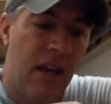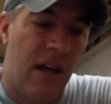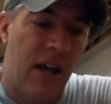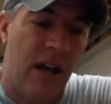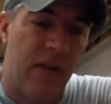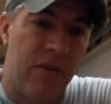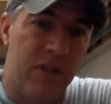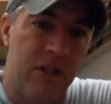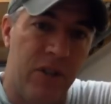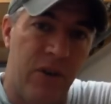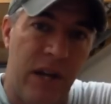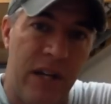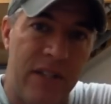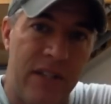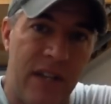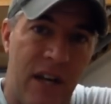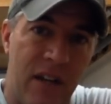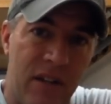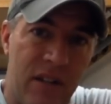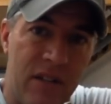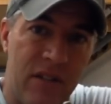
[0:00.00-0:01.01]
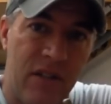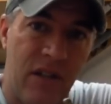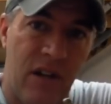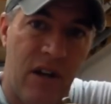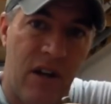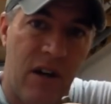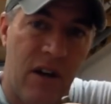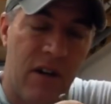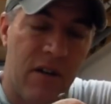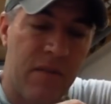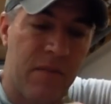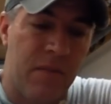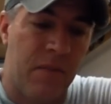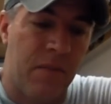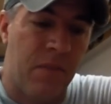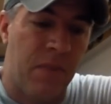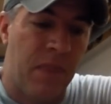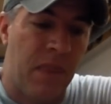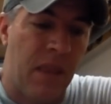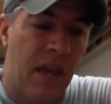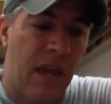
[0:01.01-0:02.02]
I would trace out the star,
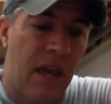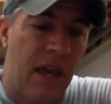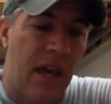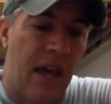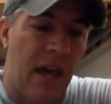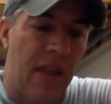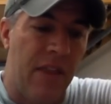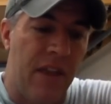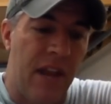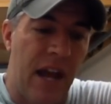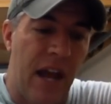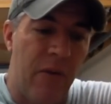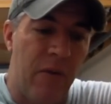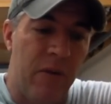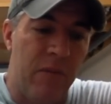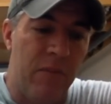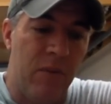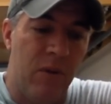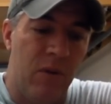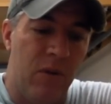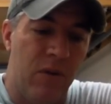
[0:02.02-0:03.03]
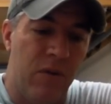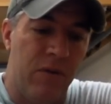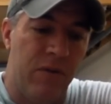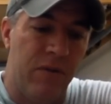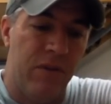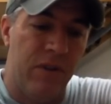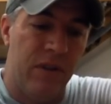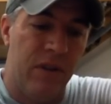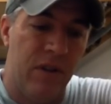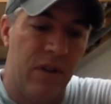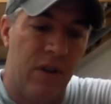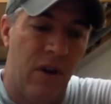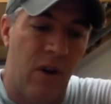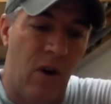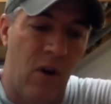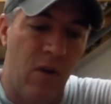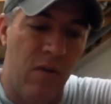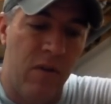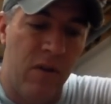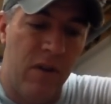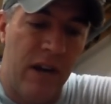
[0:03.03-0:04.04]
and then I would move
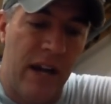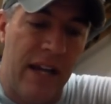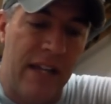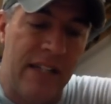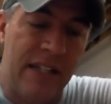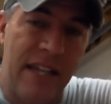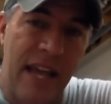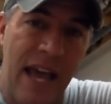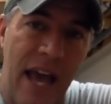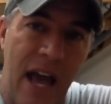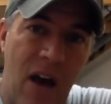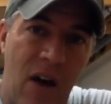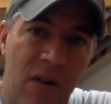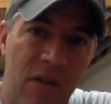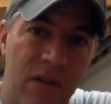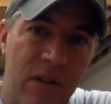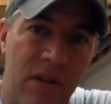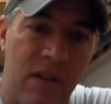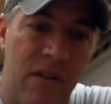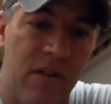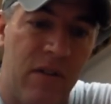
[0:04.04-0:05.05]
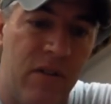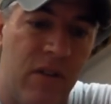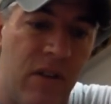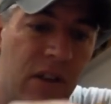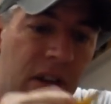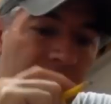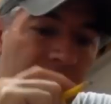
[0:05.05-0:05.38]
over and down to the